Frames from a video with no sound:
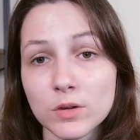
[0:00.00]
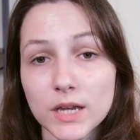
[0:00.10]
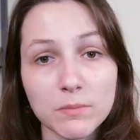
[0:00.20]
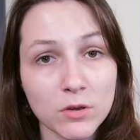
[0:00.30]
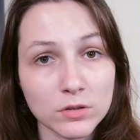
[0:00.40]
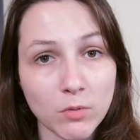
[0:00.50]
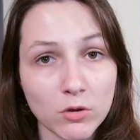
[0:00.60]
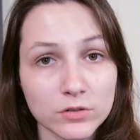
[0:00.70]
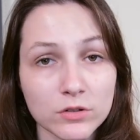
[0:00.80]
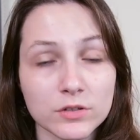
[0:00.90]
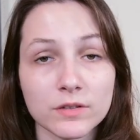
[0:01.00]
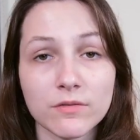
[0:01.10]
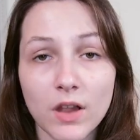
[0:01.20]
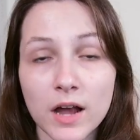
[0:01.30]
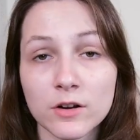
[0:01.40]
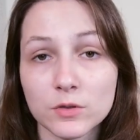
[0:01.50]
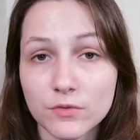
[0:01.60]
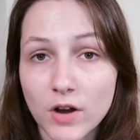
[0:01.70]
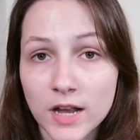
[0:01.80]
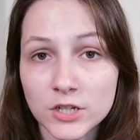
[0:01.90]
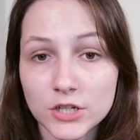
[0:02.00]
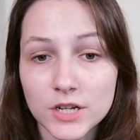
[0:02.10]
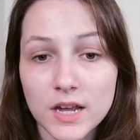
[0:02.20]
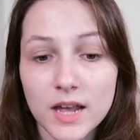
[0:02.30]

keep those posters and flyers fresh,